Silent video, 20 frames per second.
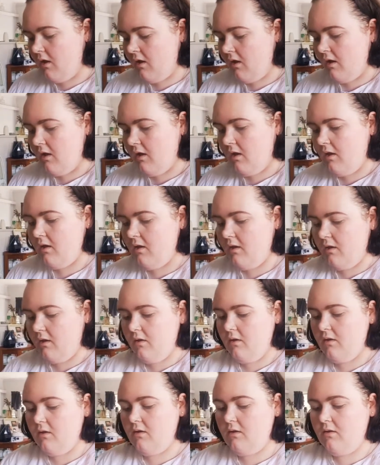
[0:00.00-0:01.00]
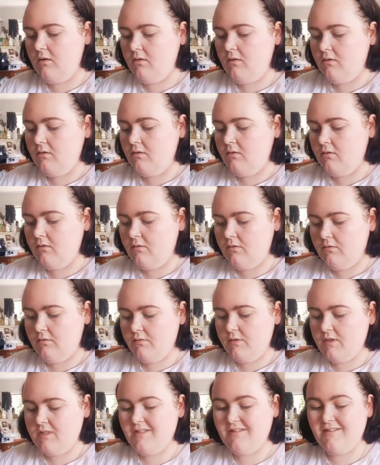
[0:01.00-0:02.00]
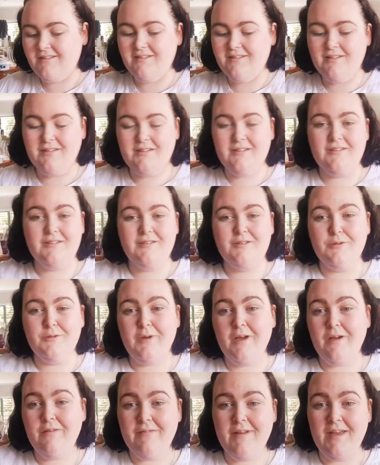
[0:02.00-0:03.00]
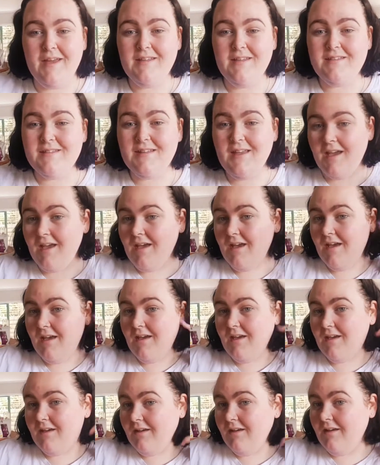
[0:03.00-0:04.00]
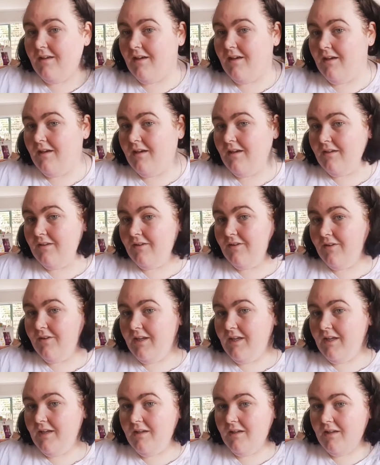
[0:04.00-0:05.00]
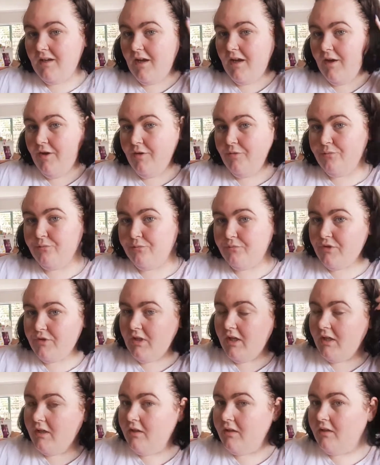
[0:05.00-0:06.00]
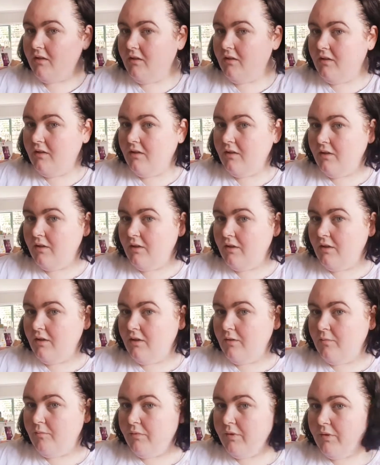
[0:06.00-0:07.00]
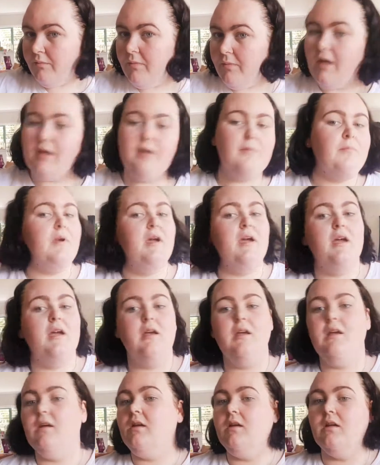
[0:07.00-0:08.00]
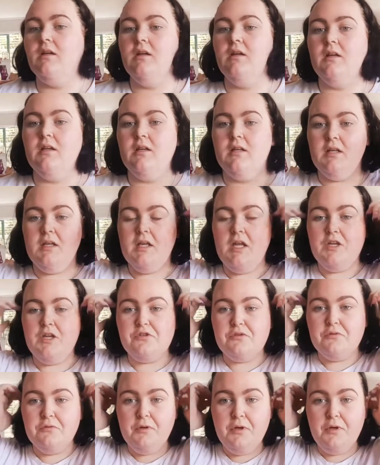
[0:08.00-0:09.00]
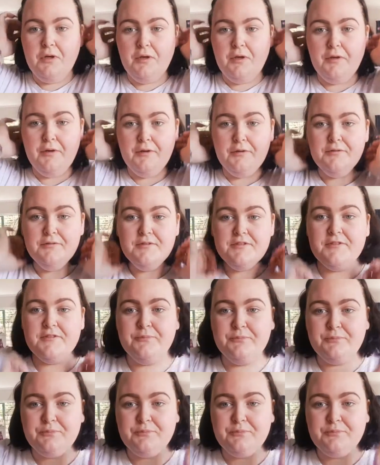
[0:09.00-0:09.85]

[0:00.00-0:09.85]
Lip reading: And I'm just gonna do our face. I got a haircut. I'm trying to bring back my natural curls.